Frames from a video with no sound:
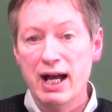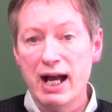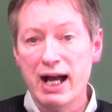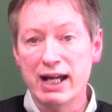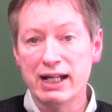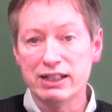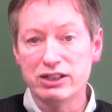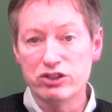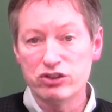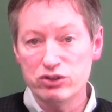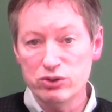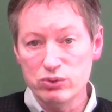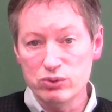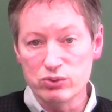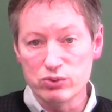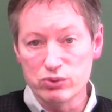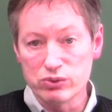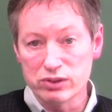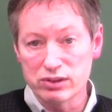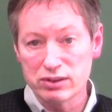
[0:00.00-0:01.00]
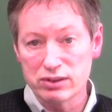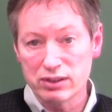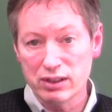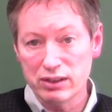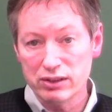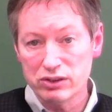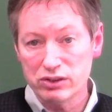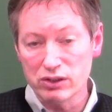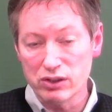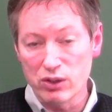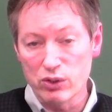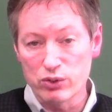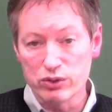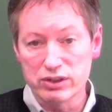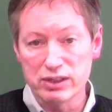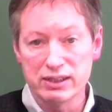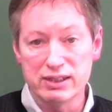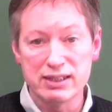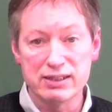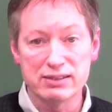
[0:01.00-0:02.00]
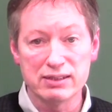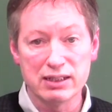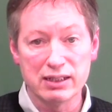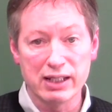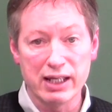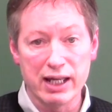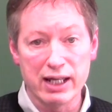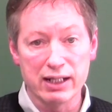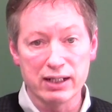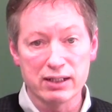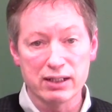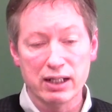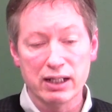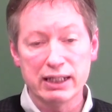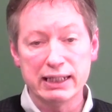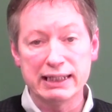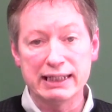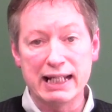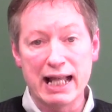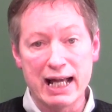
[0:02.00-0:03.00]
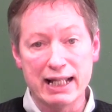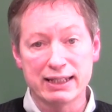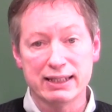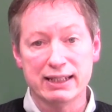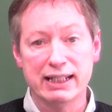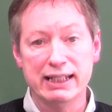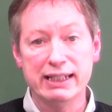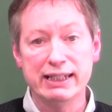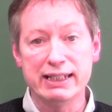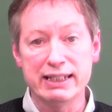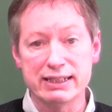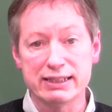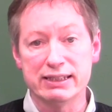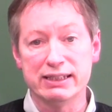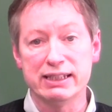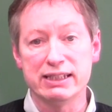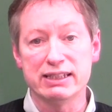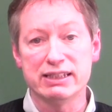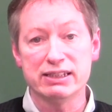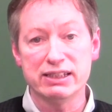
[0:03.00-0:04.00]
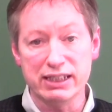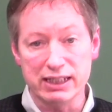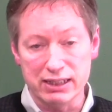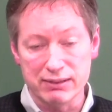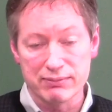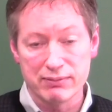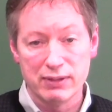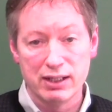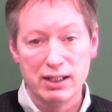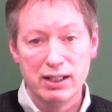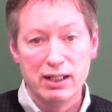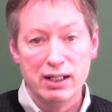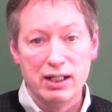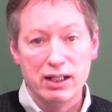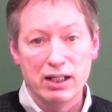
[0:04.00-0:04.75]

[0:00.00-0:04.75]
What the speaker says: I choose to go to Disneyland, not Disney Sea.